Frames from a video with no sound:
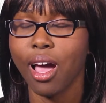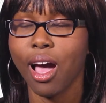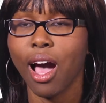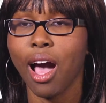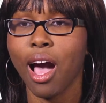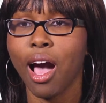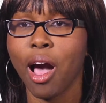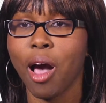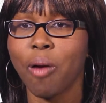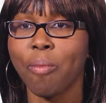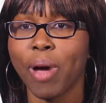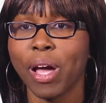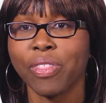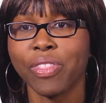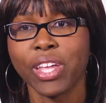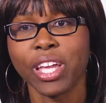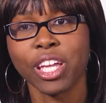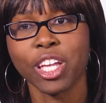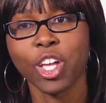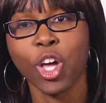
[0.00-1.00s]
I
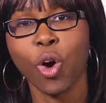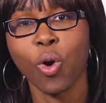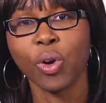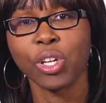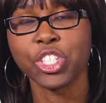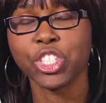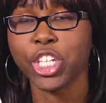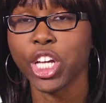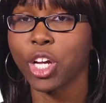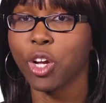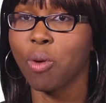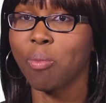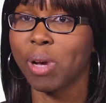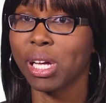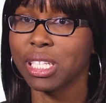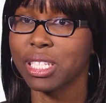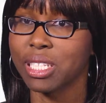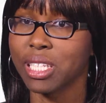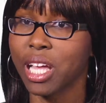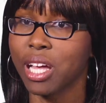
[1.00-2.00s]
then go and check on
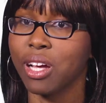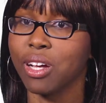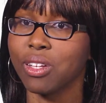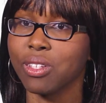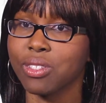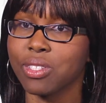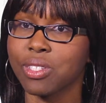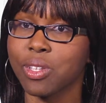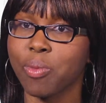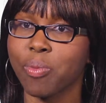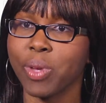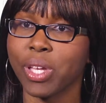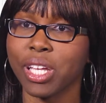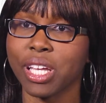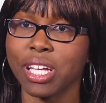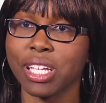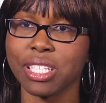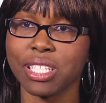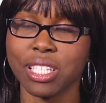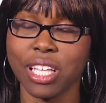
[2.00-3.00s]
my cells,
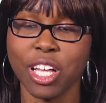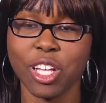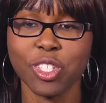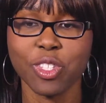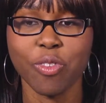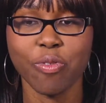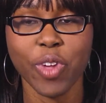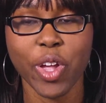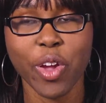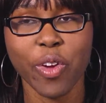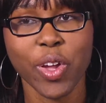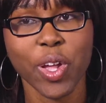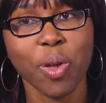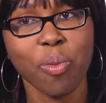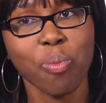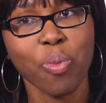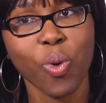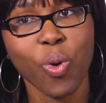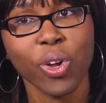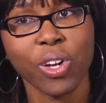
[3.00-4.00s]
because cells are a very
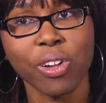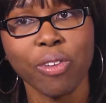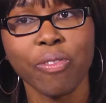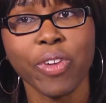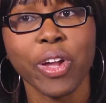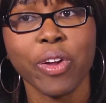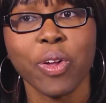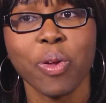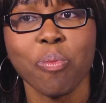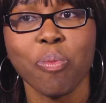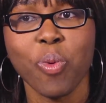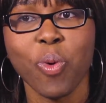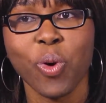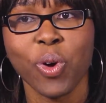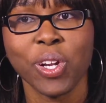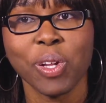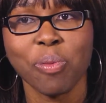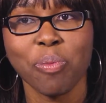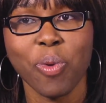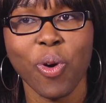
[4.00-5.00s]

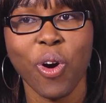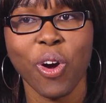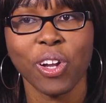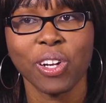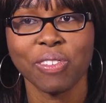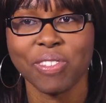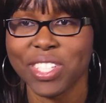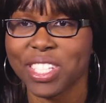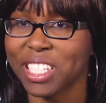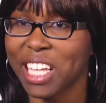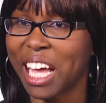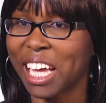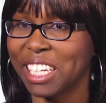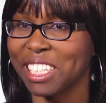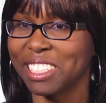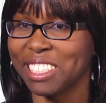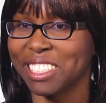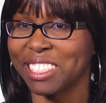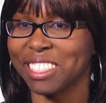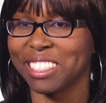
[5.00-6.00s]
important part of a
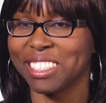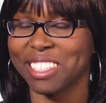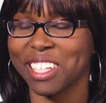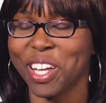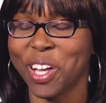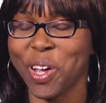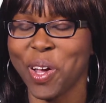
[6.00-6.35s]
scientist's